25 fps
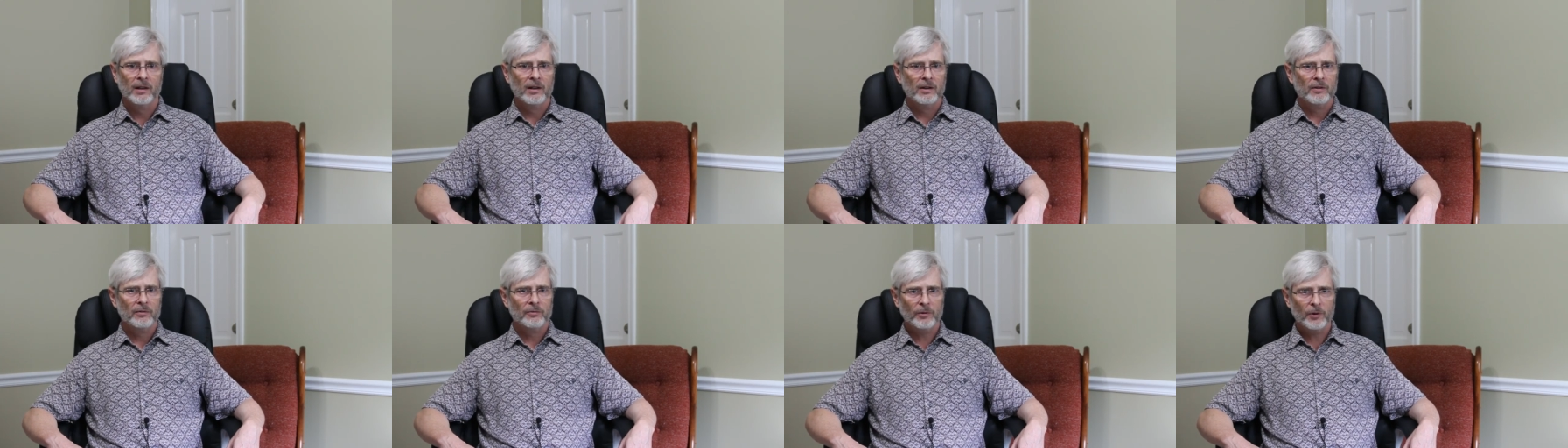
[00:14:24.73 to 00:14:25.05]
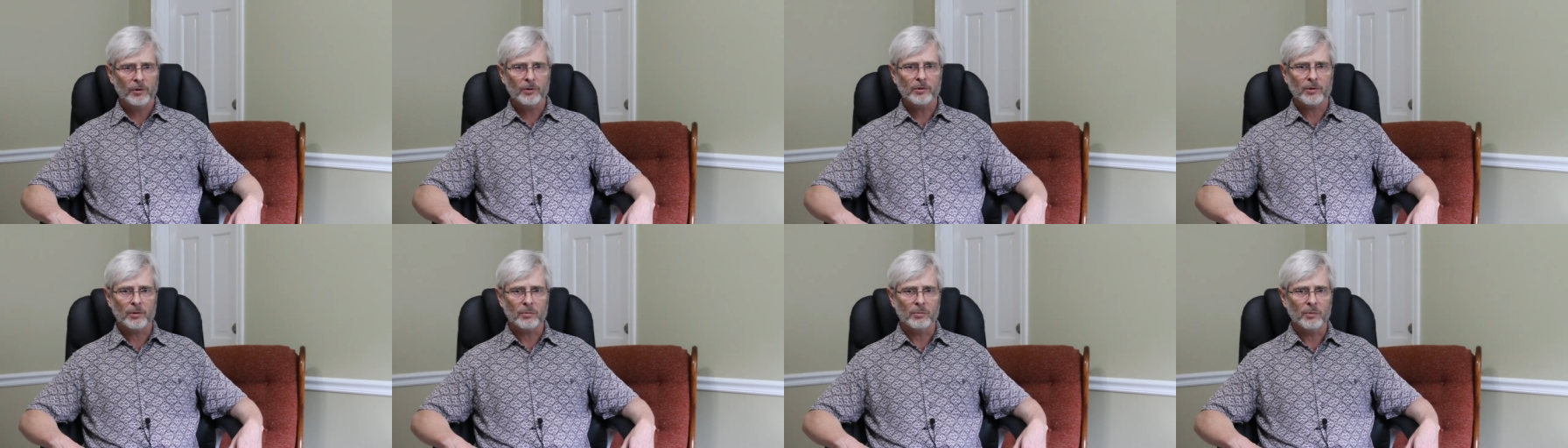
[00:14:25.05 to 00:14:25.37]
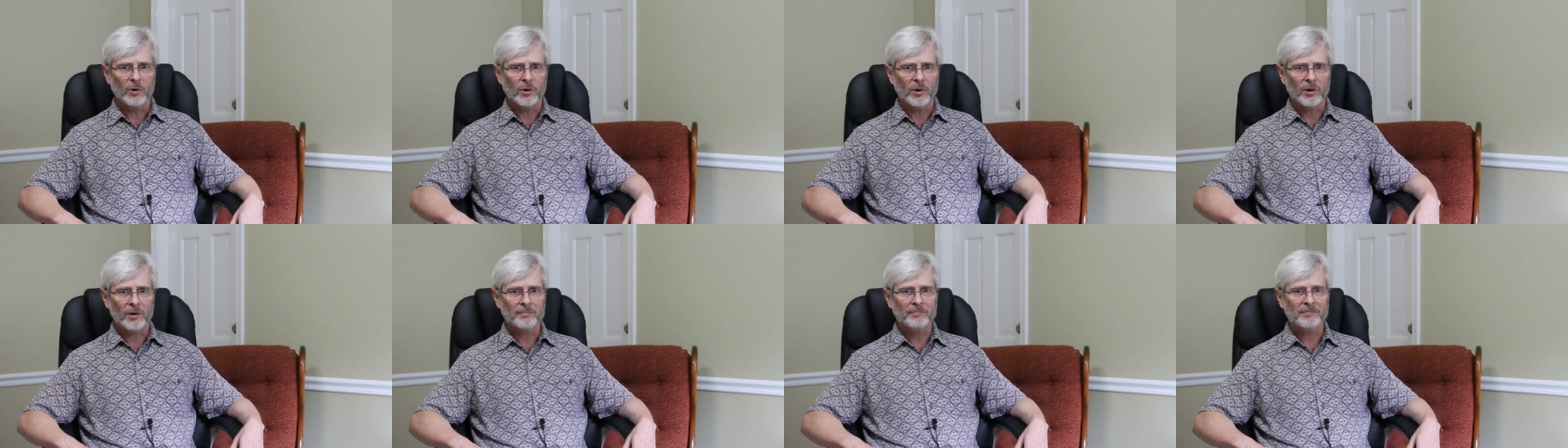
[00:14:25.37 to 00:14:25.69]

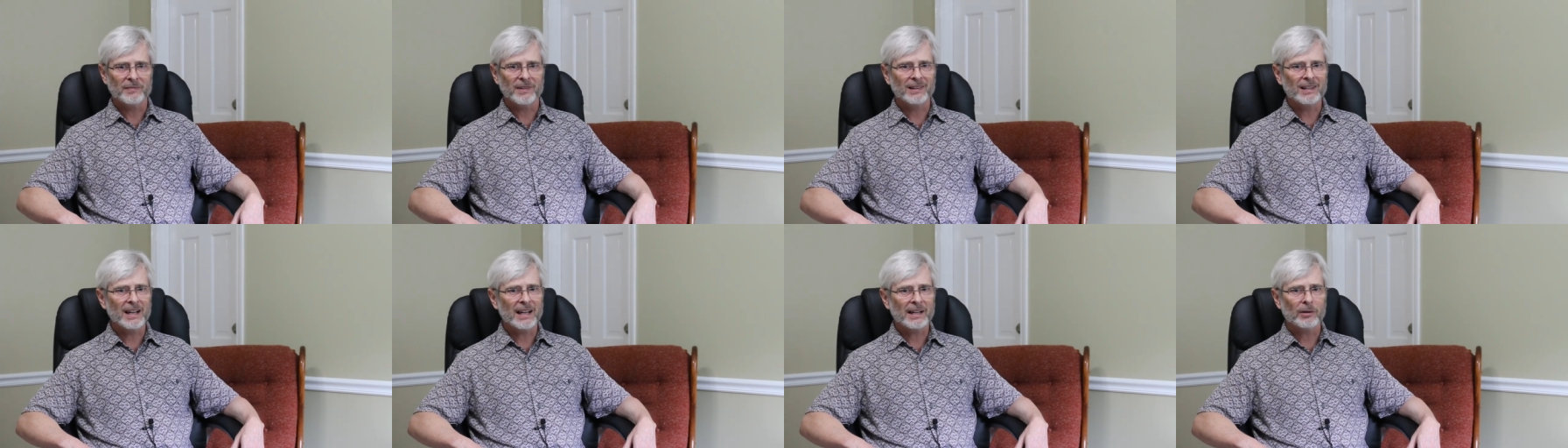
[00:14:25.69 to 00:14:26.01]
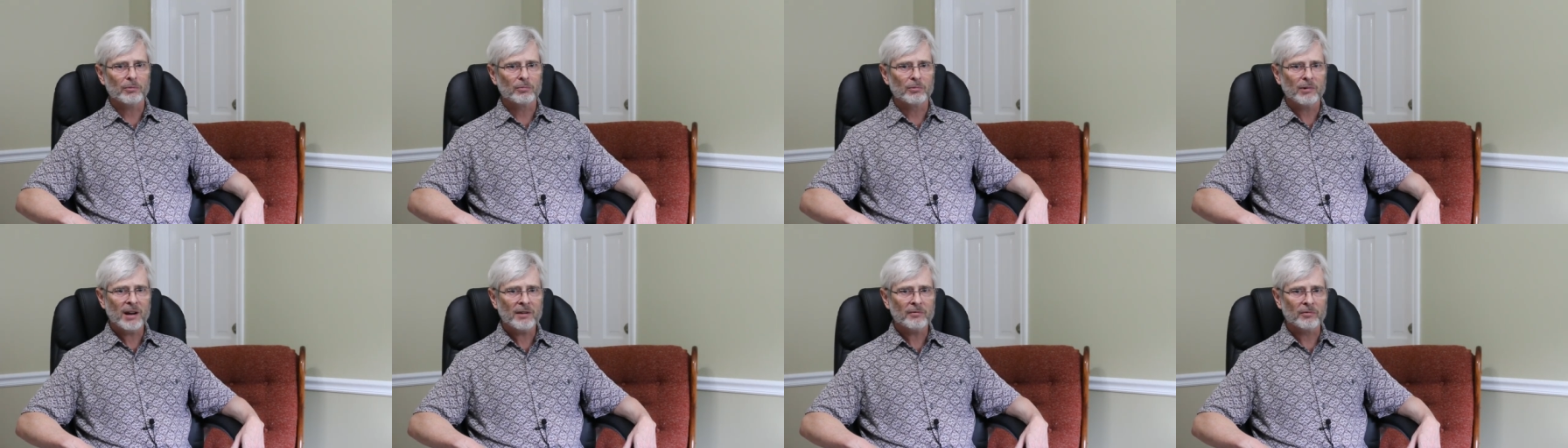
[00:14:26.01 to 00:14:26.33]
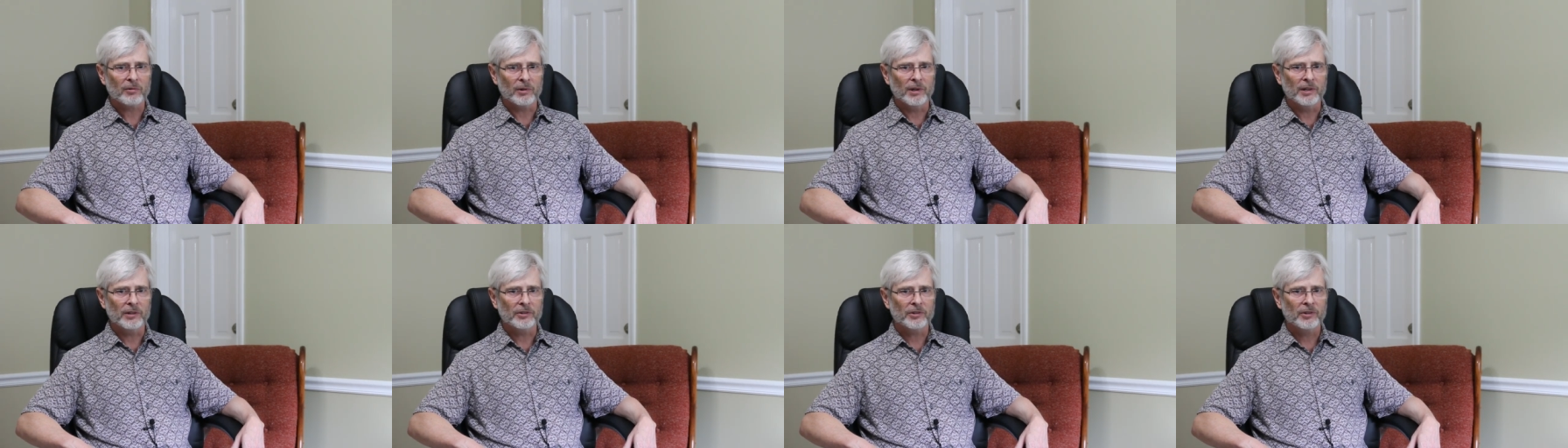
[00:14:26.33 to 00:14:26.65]
Furthermore, like
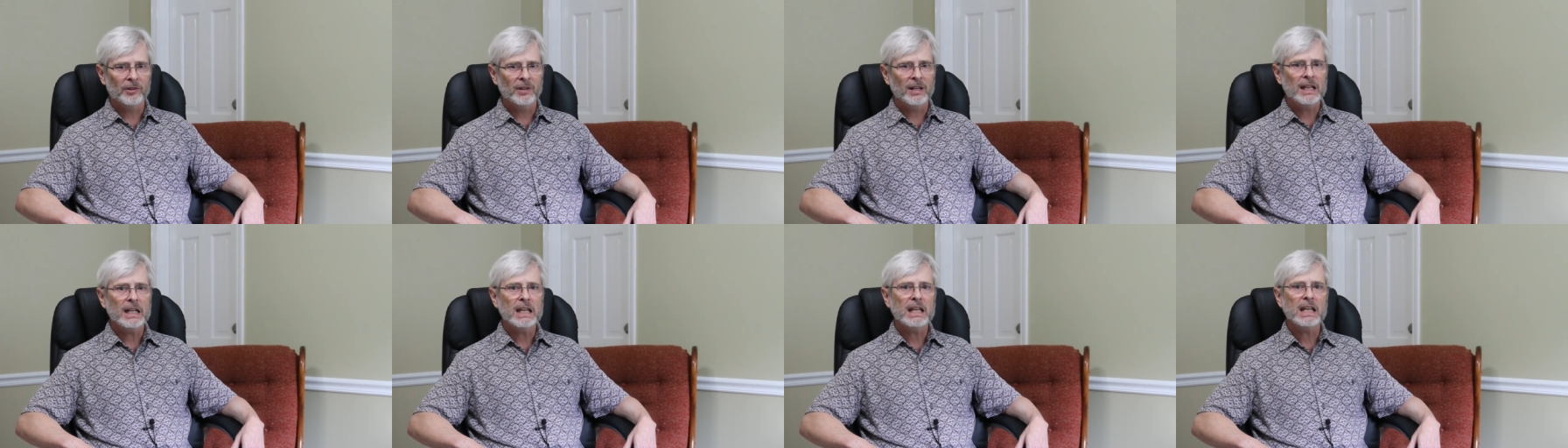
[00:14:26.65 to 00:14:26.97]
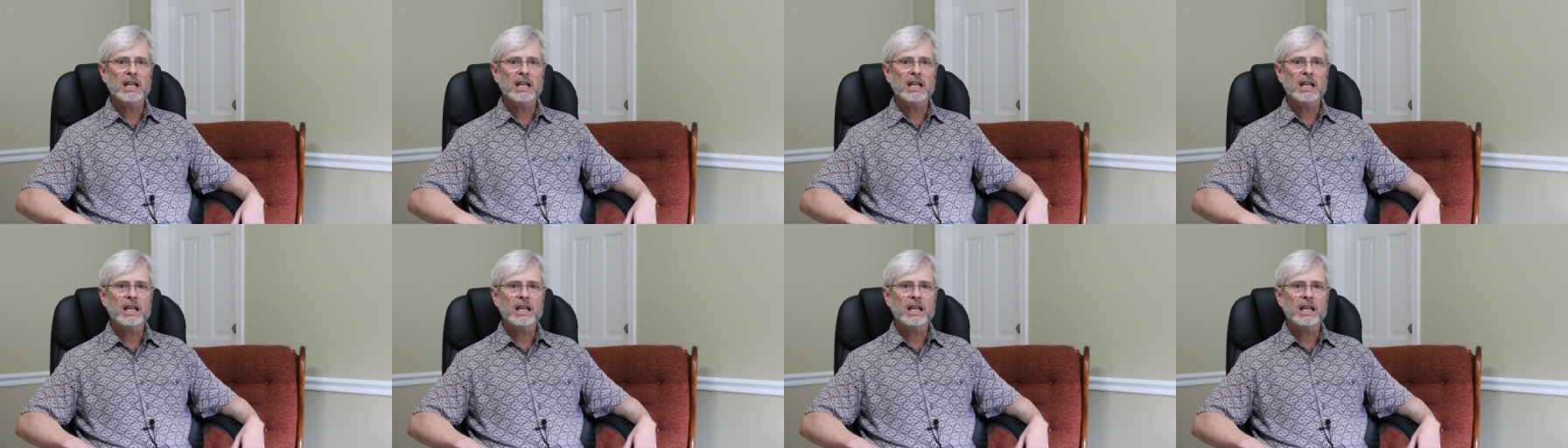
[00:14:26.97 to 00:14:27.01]
reverence,